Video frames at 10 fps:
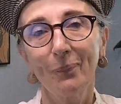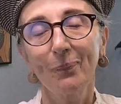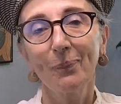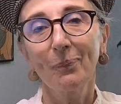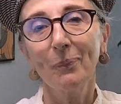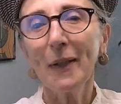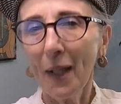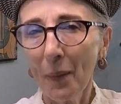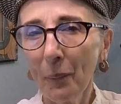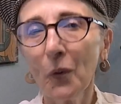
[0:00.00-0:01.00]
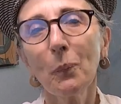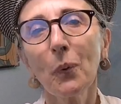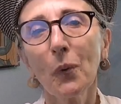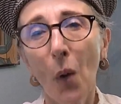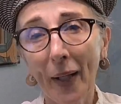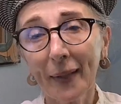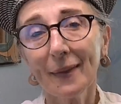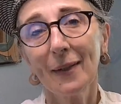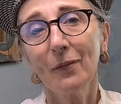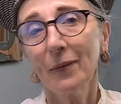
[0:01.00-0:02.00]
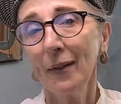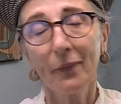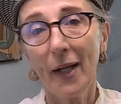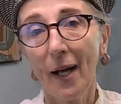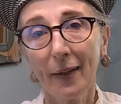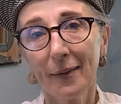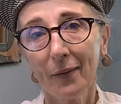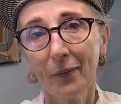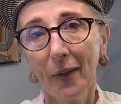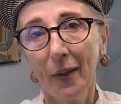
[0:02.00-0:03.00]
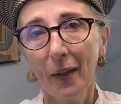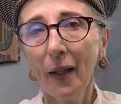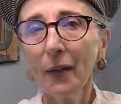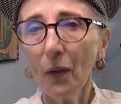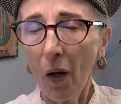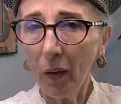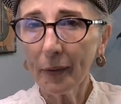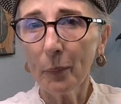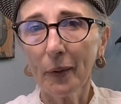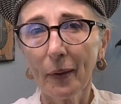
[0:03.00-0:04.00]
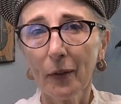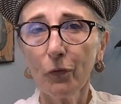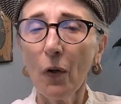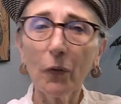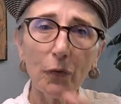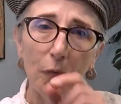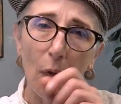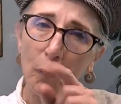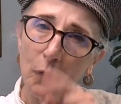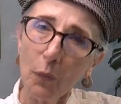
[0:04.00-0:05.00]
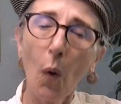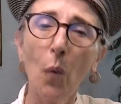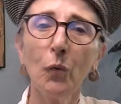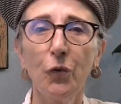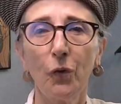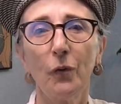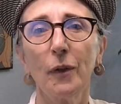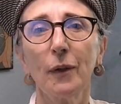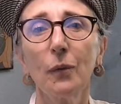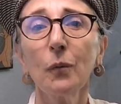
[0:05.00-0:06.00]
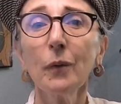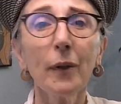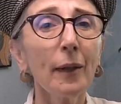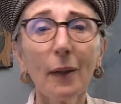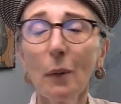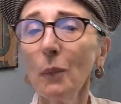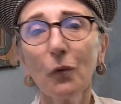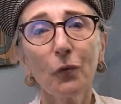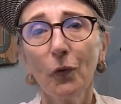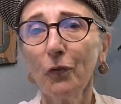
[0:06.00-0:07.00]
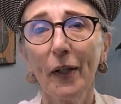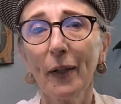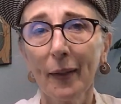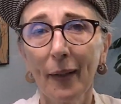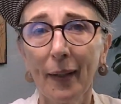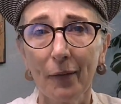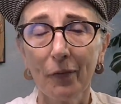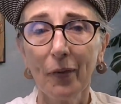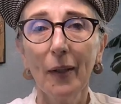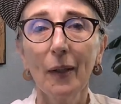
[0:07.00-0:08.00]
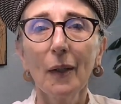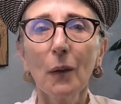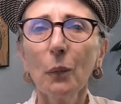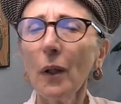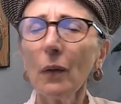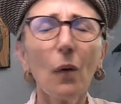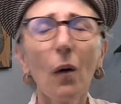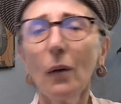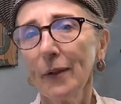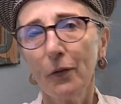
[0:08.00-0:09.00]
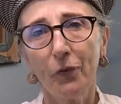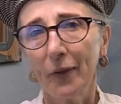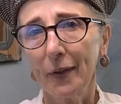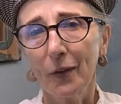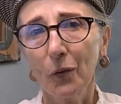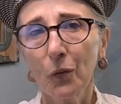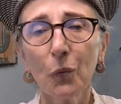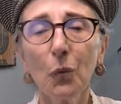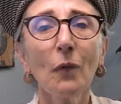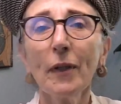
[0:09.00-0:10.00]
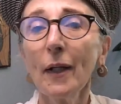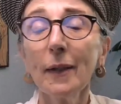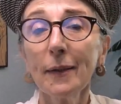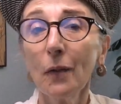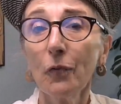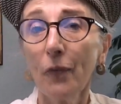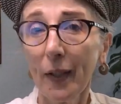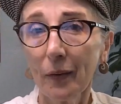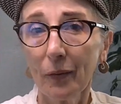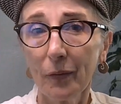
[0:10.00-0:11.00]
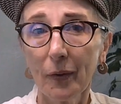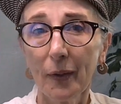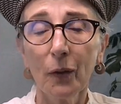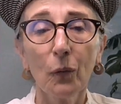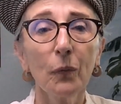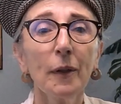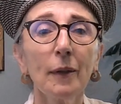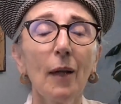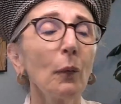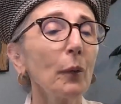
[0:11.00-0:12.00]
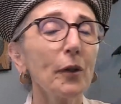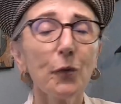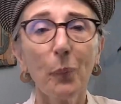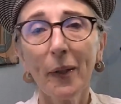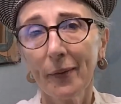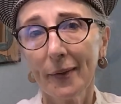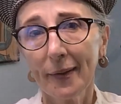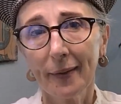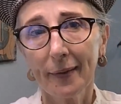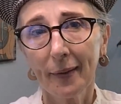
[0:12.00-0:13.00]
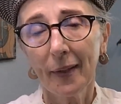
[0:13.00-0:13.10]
become more proactive than reactive, and ultimately focus on your own journey to create a more fulfilling life. We are all different due to a variety of factors, including our experiences, the